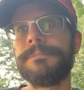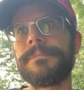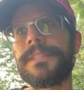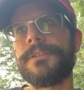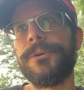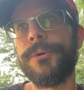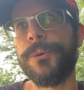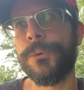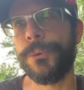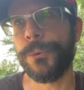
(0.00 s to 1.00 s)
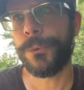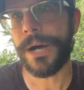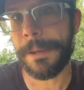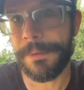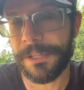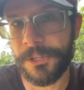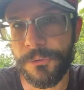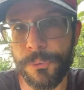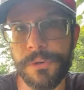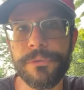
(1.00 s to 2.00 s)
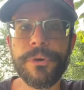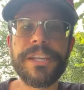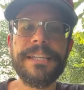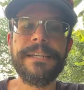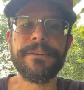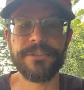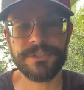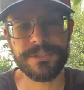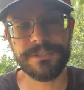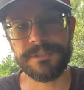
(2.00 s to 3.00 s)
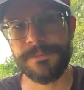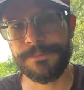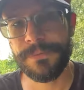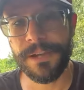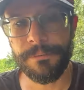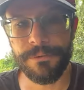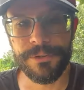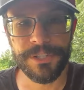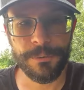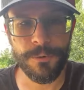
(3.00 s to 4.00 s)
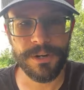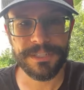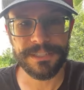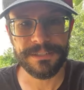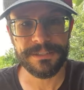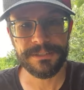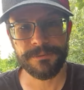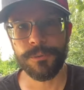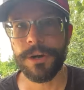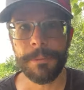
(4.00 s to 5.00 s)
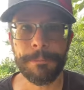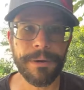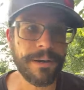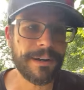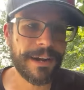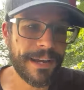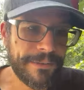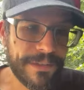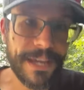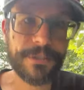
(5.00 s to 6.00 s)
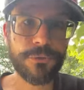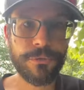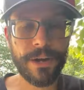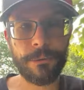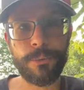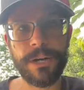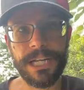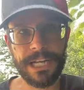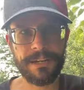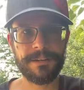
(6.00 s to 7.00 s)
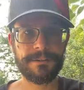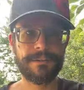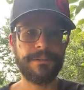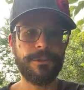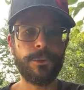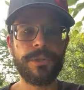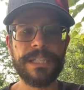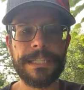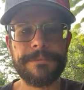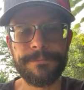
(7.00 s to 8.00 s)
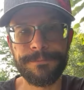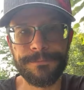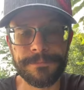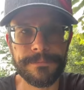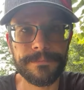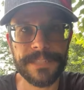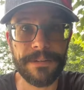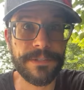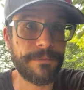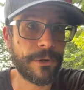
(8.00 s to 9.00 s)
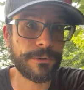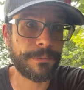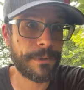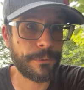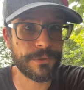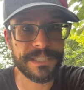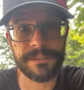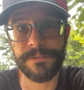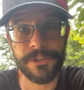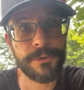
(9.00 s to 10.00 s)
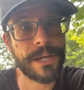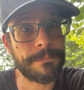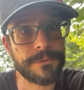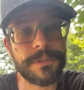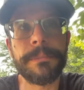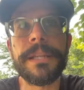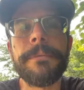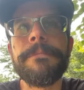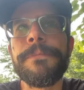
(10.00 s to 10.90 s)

So I've been looking for one for years. I've really wanted one, but I have yet to find one locally. I've seen photos of people who are selling video games with them in them,